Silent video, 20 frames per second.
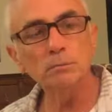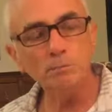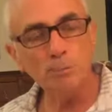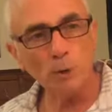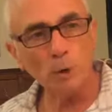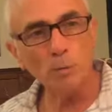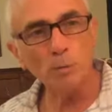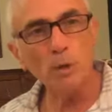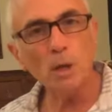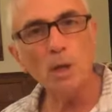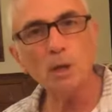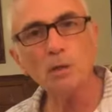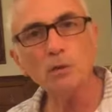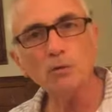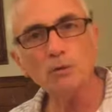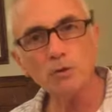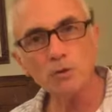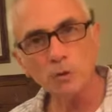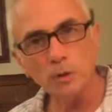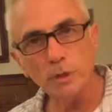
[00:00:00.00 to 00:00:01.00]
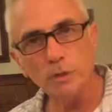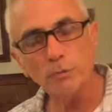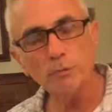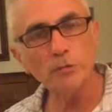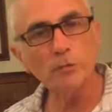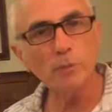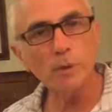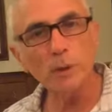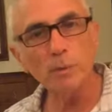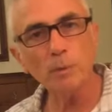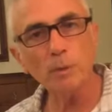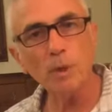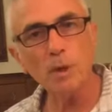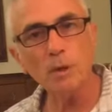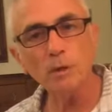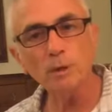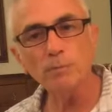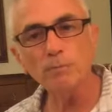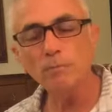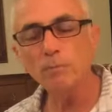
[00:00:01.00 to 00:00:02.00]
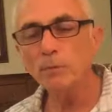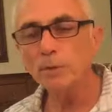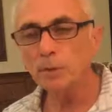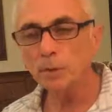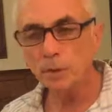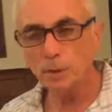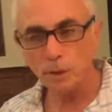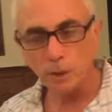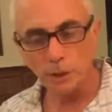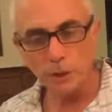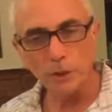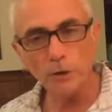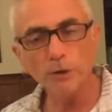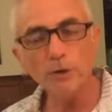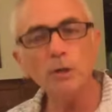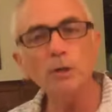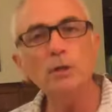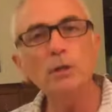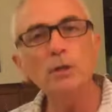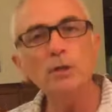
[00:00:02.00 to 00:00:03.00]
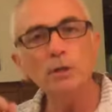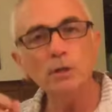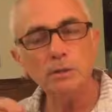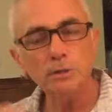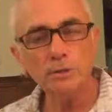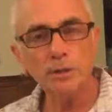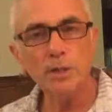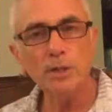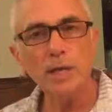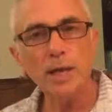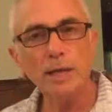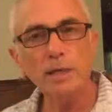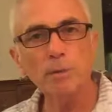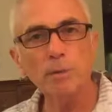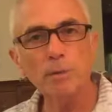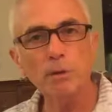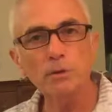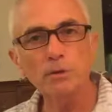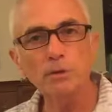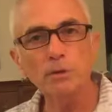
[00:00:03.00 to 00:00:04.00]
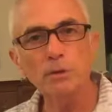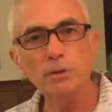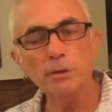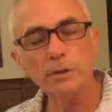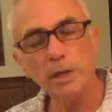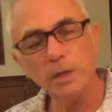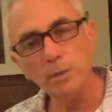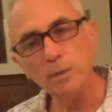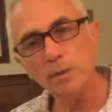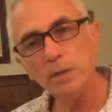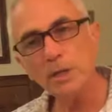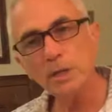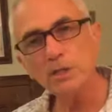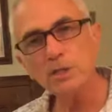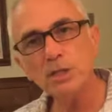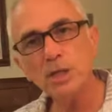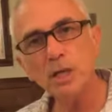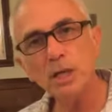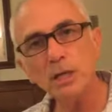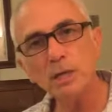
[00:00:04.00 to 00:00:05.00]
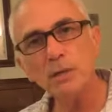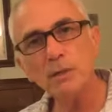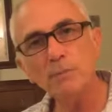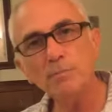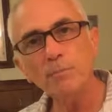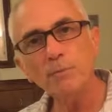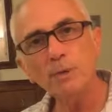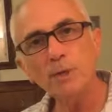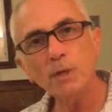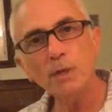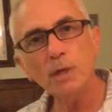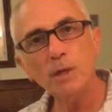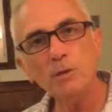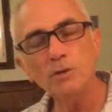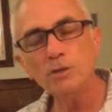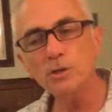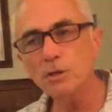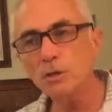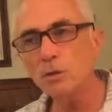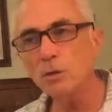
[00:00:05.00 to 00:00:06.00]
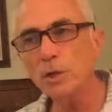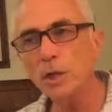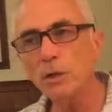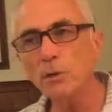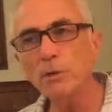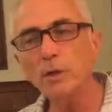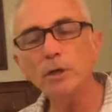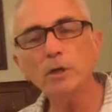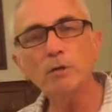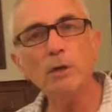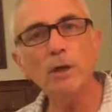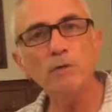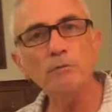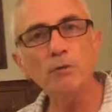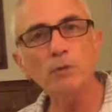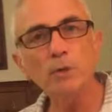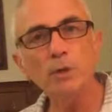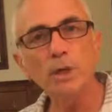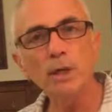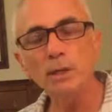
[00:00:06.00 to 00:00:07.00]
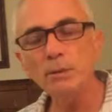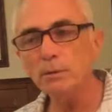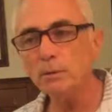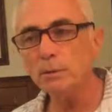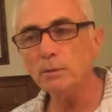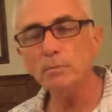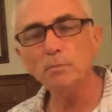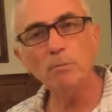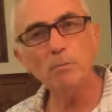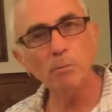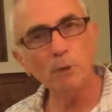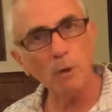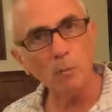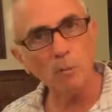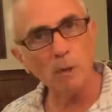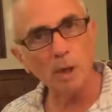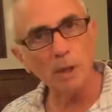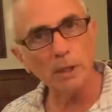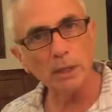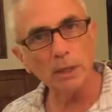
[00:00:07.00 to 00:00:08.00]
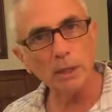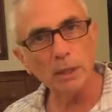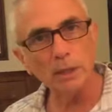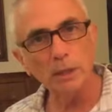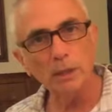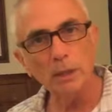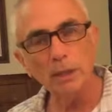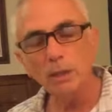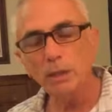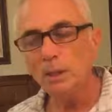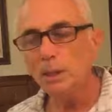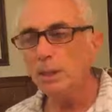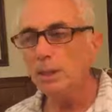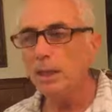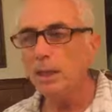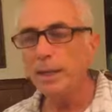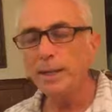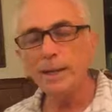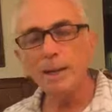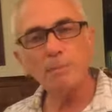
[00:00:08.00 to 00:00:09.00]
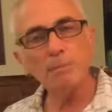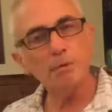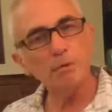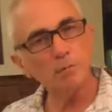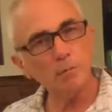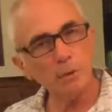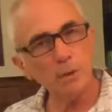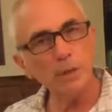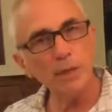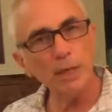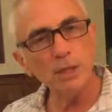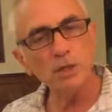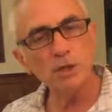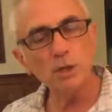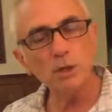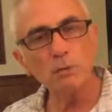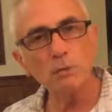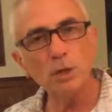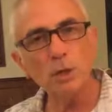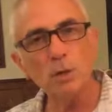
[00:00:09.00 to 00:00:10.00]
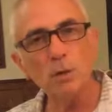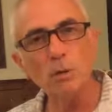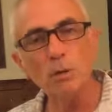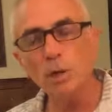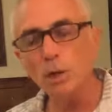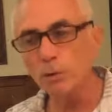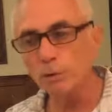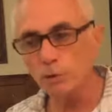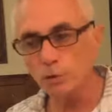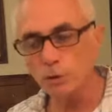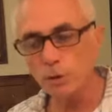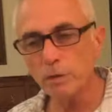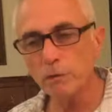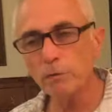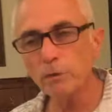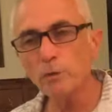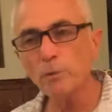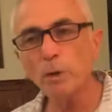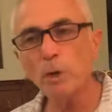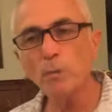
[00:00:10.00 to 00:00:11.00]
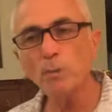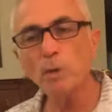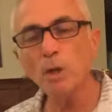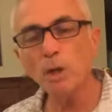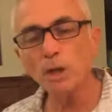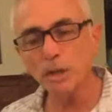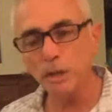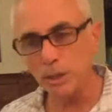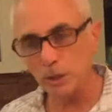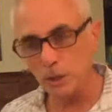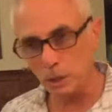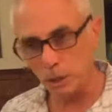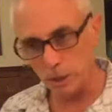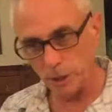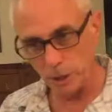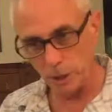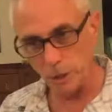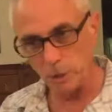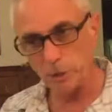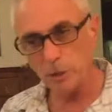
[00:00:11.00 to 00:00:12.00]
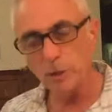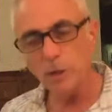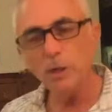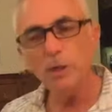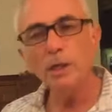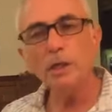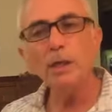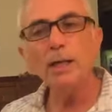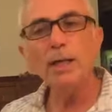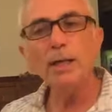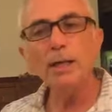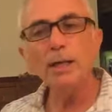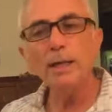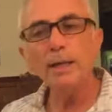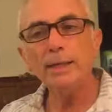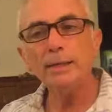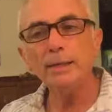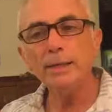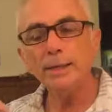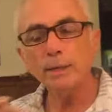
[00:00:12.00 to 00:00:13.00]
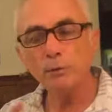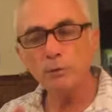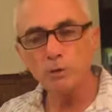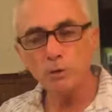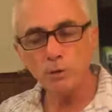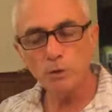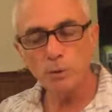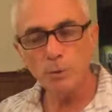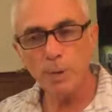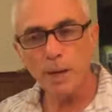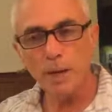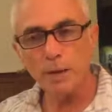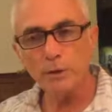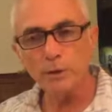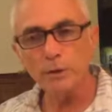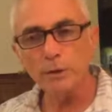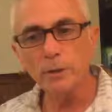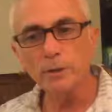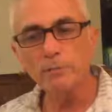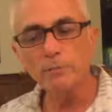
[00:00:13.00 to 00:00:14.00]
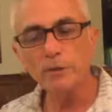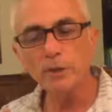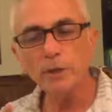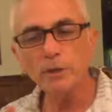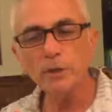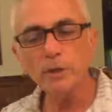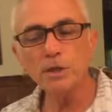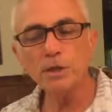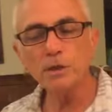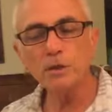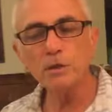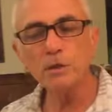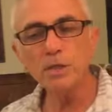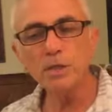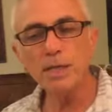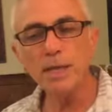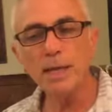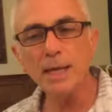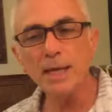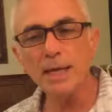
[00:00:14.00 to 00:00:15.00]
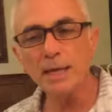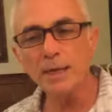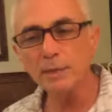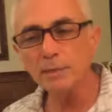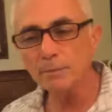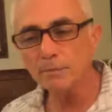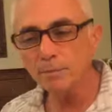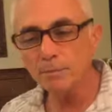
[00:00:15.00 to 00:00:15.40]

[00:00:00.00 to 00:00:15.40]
belt block, treated for the belt block, cleared, did the acupuncture. Came in the next day. I said, okay, we're going to graft you again, belt block again. It happened 3 days in a row. I would treat for the belt block, it cleared, and then I would do the pattern. And the third day,